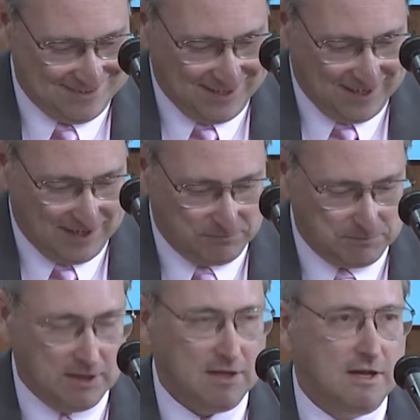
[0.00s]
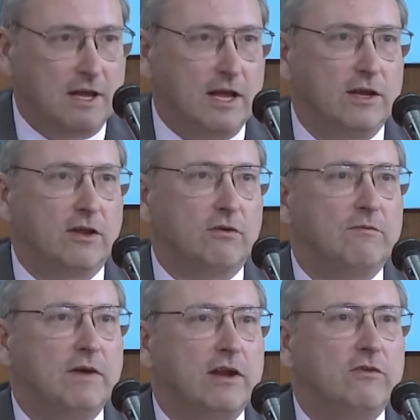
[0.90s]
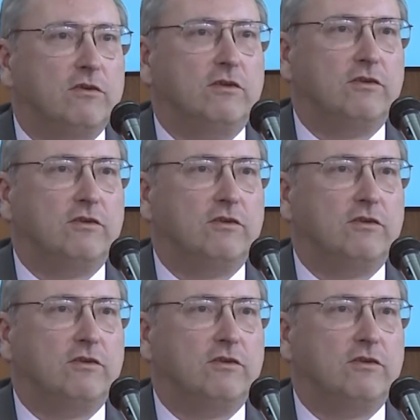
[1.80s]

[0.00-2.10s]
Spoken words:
And the other advantage of this